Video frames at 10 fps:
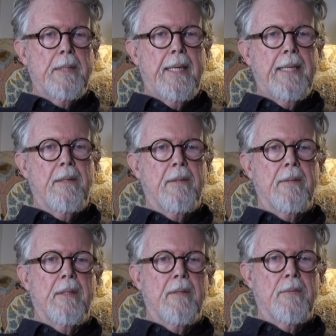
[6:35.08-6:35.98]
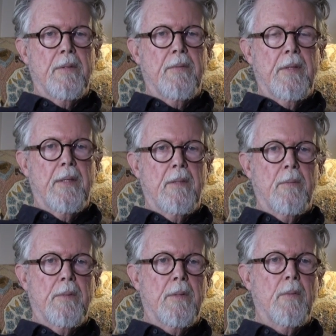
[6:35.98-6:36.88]
But later in the
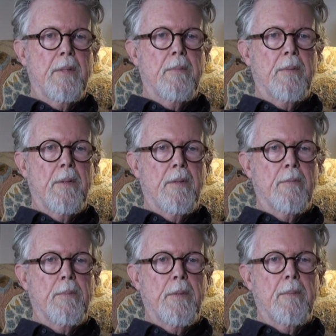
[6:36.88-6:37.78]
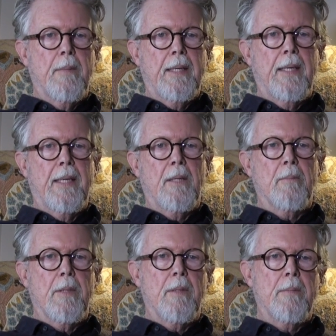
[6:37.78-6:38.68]
50s, with the rebirth of printmaking
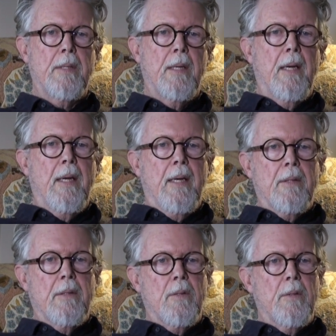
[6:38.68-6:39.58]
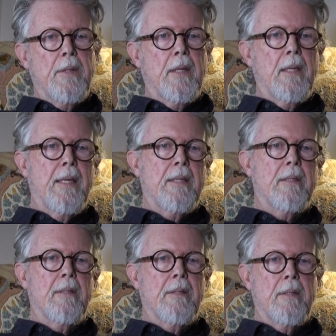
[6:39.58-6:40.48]
in Melbourne, she joined a class
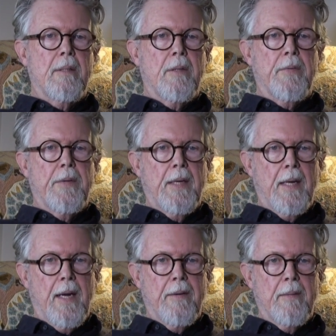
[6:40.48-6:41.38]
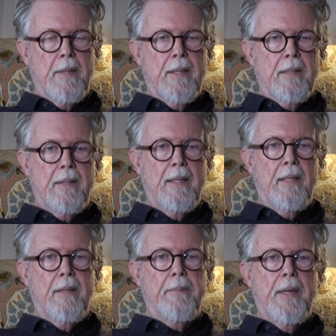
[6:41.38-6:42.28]
of lithography at
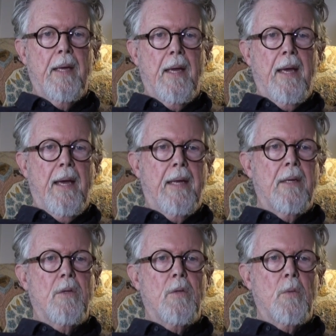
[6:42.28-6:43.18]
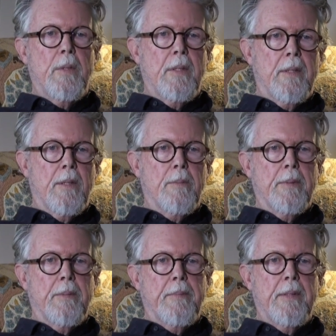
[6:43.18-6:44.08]
RMIT, and a new world
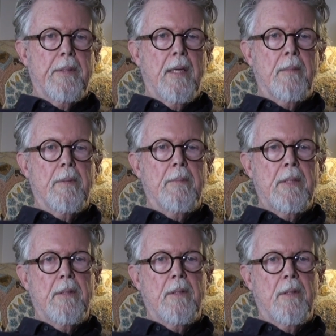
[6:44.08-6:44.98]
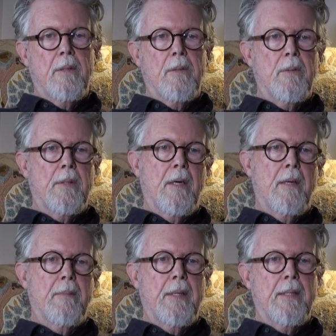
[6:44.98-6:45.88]
opened. She had permission to use
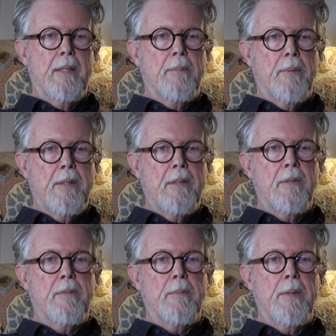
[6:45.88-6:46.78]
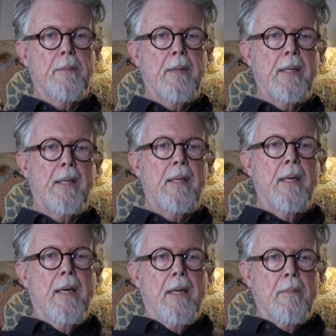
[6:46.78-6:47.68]
RMIT presses for printmaking,
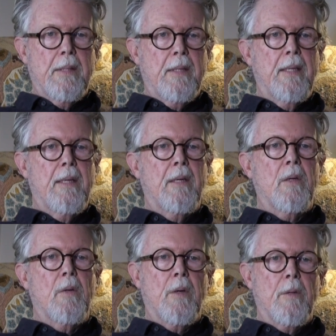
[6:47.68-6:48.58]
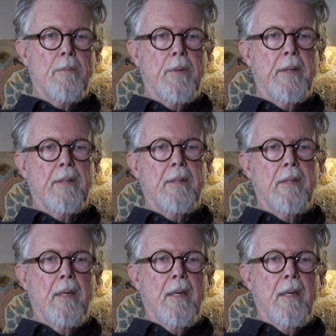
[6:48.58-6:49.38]
but she needed her own press.